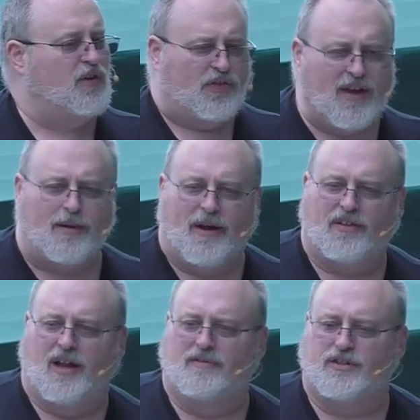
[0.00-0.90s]
if you think
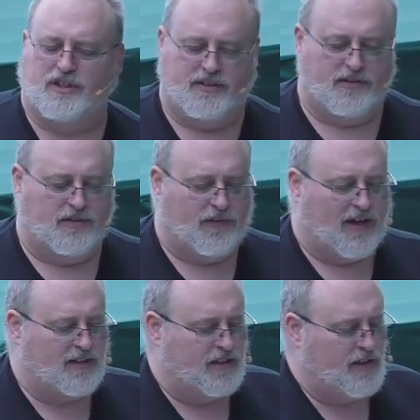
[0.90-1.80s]
about the life of Jesus, in
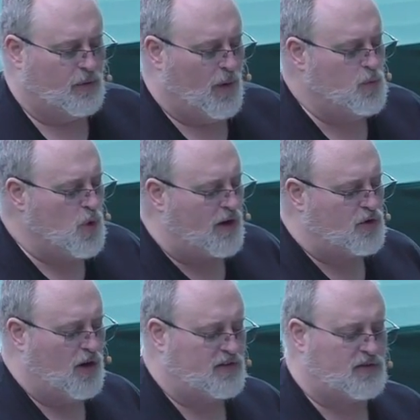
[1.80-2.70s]
fact, it, we've
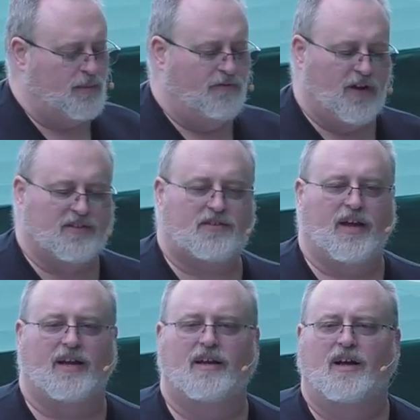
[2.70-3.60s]
run across some events
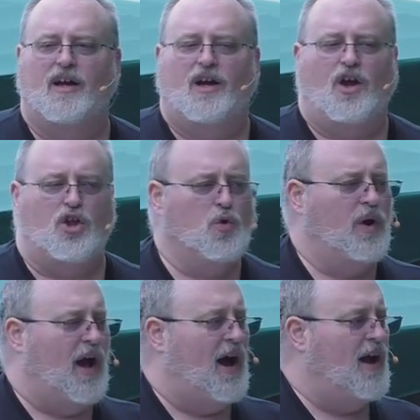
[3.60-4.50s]
that
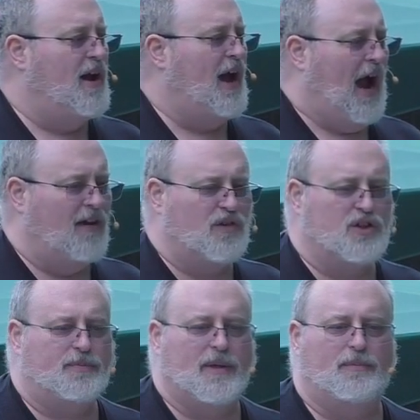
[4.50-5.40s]
you and I,
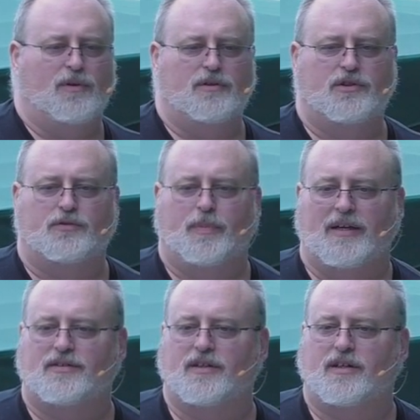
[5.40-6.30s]
average people, just
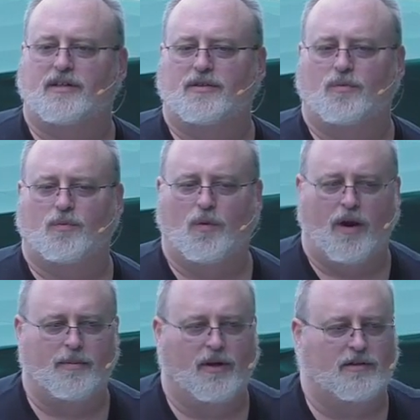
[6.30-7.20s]
basic
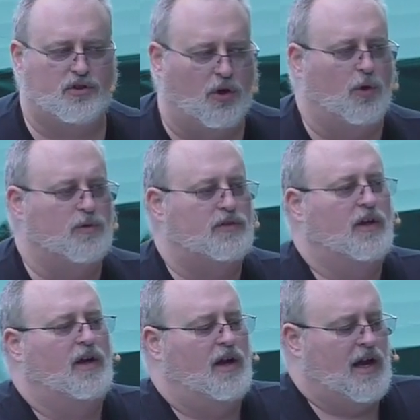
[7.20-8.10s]
run-of-the-mill Joes,
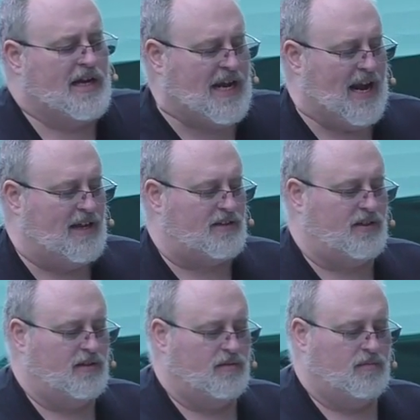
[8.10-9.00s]
can't